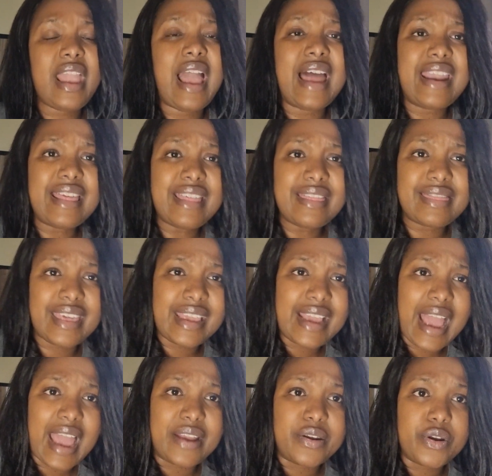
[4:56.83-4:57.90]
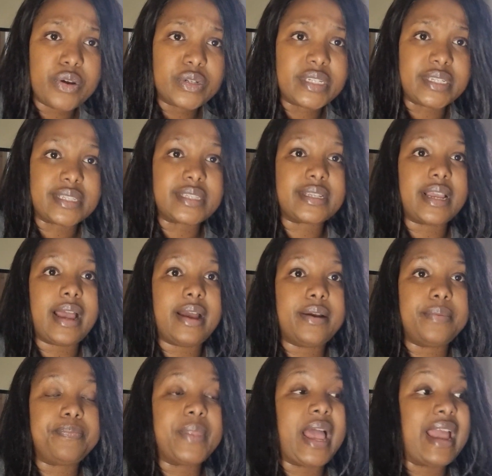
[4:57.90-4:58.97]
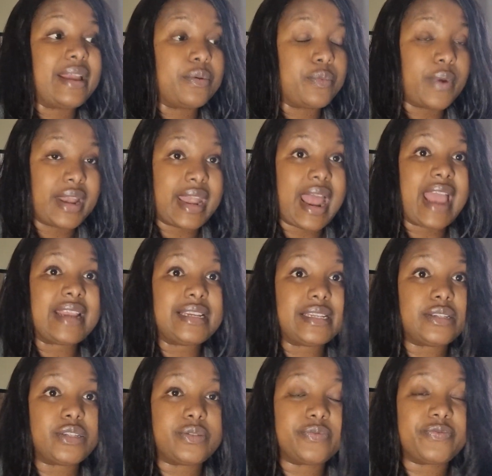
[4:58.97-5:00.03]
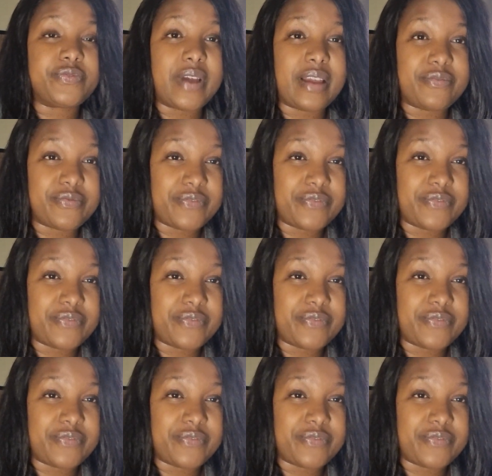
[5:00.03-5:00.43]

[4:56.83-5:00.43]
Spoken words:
Another thing I noticed when I